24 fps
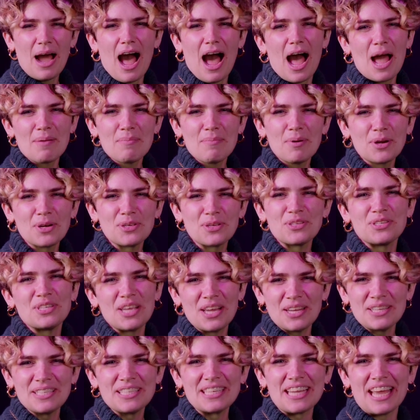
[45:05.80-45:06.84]
I'm on a
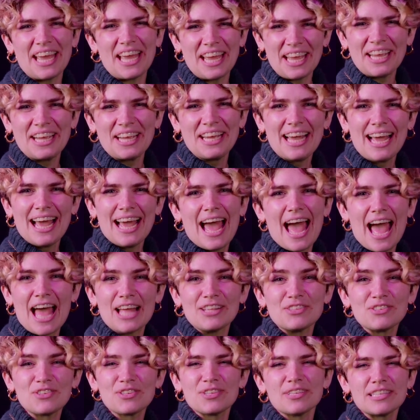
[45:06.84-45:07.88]
Sunday
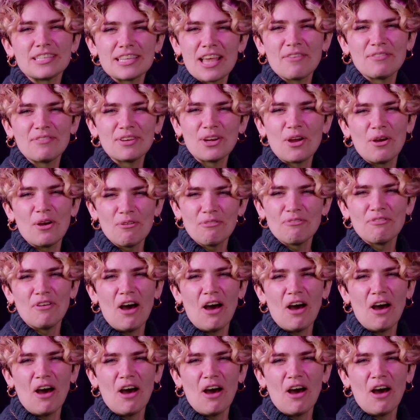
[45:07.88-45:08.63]
at 7:05,